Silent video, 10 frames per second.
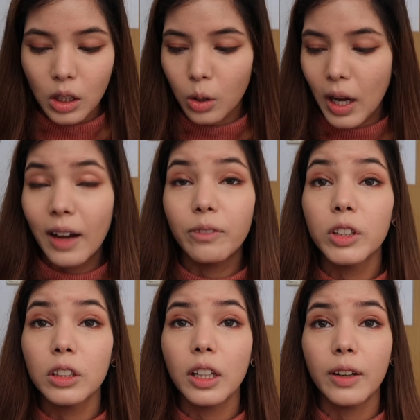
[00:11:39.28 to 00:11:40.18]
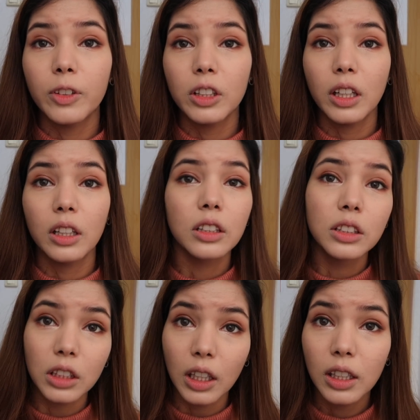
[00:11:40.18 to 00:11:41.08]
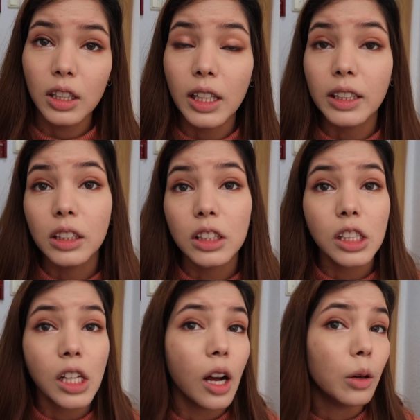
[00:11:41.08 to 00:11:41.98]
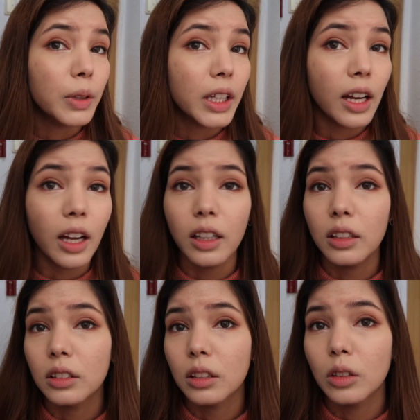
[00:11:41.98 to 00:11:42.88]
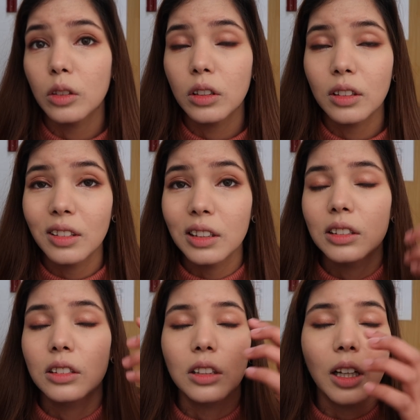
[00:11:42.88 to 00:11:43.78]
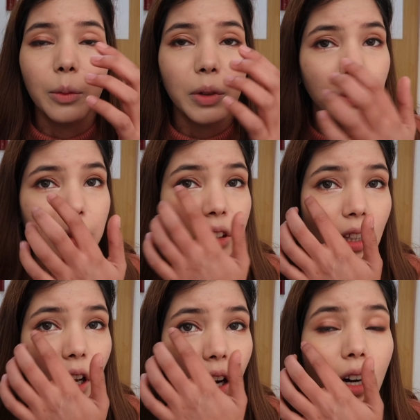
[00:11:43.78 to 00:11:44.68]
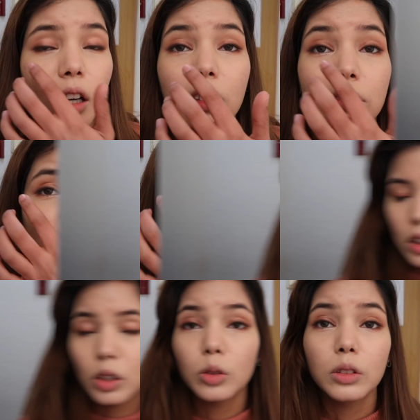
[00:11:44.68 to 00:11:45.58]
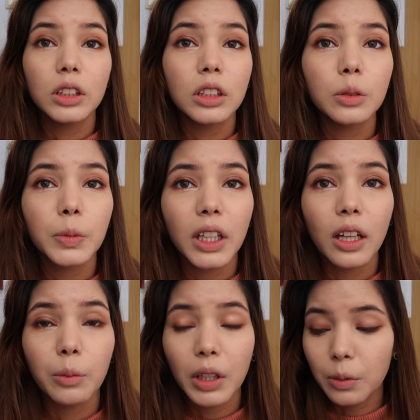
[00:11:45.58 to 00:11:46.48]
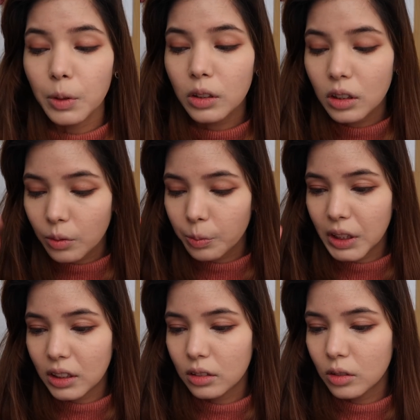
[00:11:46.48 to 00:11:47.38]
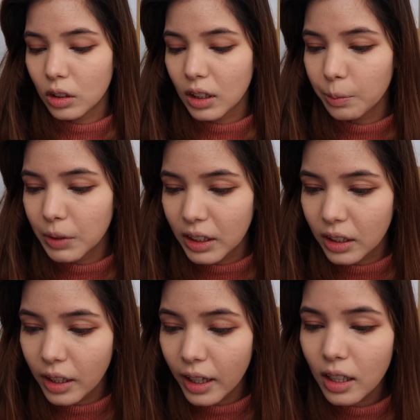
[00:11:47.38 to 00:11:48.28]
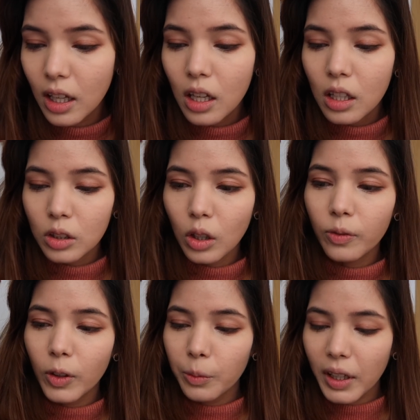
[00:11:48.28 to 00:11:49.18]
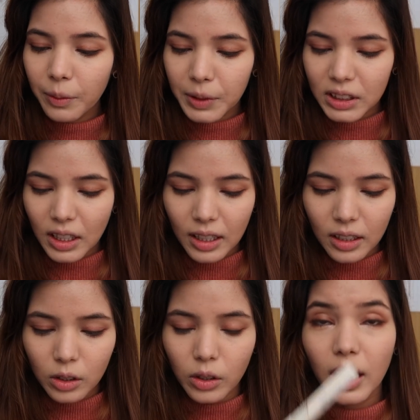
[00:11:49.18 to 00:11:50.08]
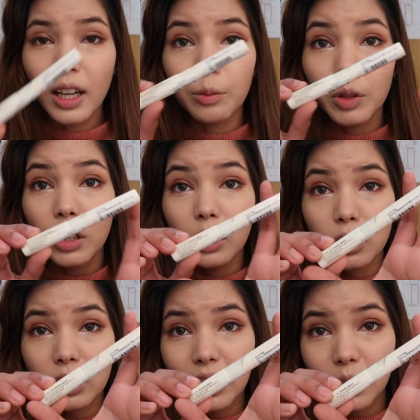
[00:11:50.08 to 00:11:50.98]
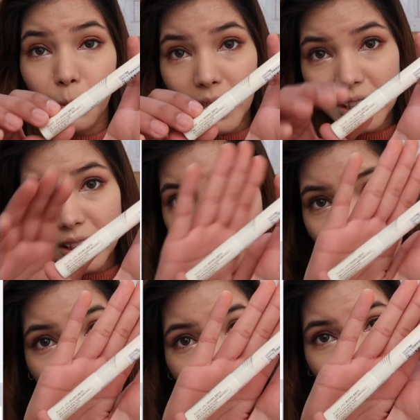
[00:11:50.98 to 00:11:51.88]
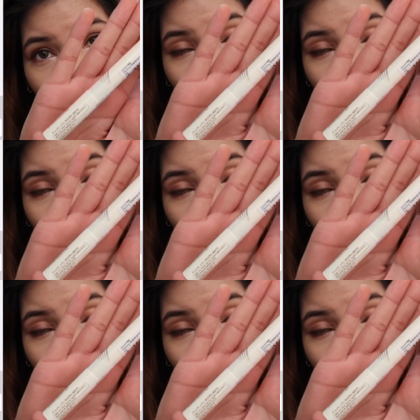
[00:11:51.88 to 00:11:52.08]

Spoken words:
So after everything is done, like this is how my eyes look. I made a mistake here. So this is my eye makeup looks, but not completed yet. So for my mascara today, I'm gonna use this best-selling